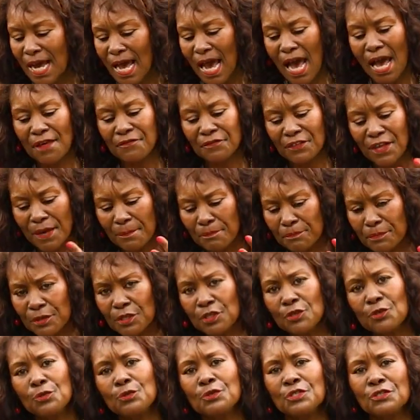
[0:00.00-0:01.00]
and they're
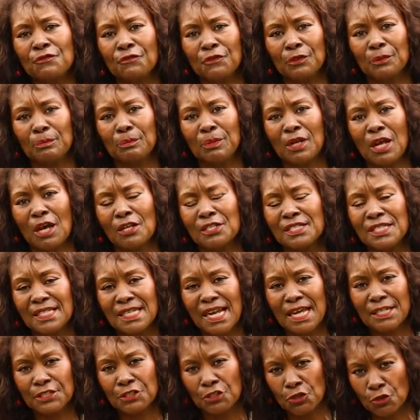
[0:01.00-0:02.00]
beautiful plants, and
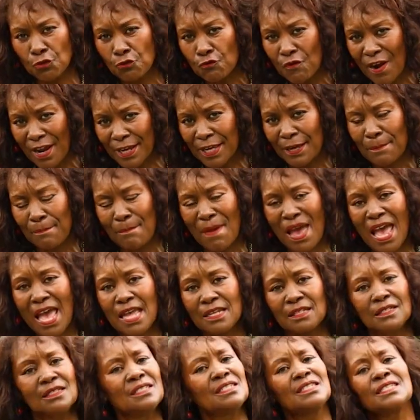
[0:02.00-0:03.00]
I do
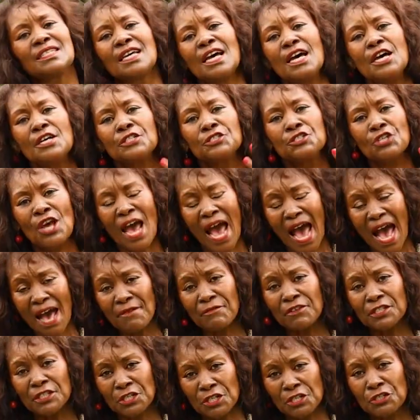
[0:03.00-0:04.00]
recommend to
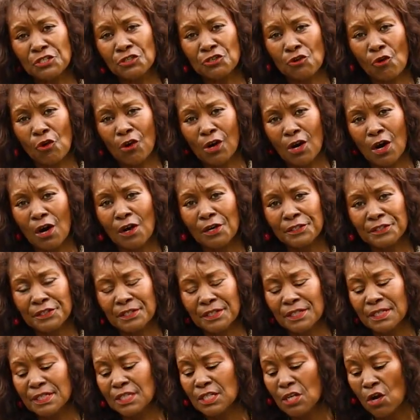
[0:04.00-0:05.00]
have it in your
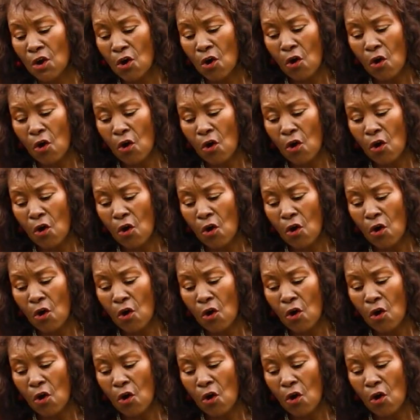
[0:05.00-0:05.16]
garden,